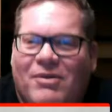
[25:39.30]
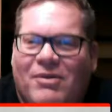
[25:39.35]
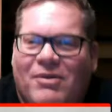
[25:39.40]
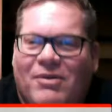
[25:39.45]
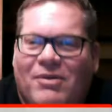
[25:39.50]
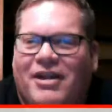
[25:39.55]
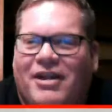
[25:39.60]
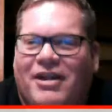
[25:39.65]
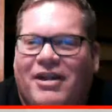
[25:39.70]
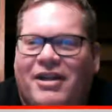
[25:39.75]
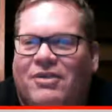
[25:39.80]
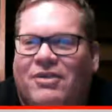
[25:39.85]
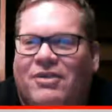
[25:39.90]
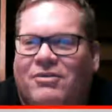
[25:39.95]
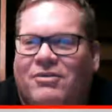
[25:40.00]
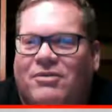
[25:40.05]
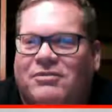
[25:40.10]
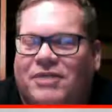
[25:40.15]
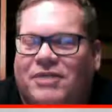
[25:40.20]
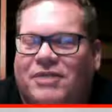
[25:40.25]
you
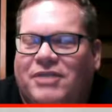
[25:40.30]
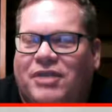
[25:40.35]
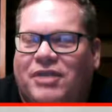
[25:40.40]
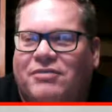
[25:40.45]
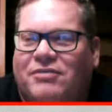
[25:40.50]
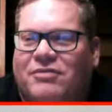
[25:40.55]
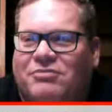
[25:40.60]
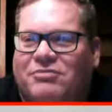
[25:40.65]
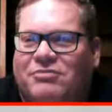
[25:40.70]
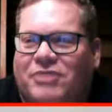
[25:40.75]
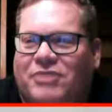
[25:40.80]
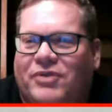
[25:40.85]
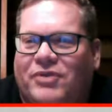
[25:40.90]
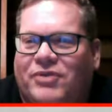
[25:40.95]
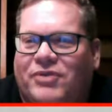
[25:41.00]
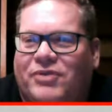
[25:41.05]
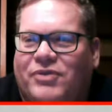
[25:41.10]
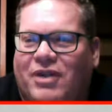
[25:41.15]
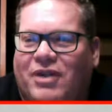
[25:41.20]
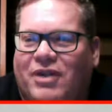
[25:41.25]

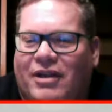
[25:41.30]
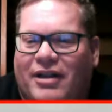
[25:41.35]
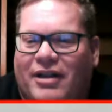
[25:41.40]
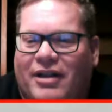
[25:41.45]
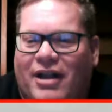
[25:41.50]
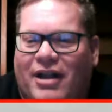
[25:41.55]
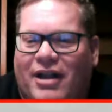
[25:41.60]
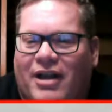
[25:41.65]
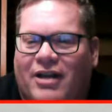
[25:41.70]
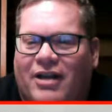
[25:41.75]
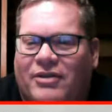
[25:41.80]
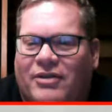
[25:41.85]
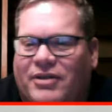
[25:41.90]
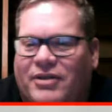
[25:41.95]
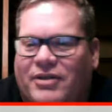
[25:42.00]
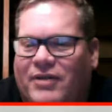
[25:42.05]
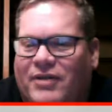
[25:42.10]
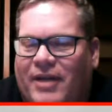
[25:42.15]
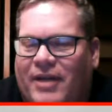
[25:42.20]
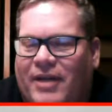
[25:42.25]
saw
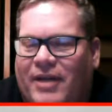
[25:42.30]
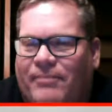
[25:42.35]
Idiocracy, right?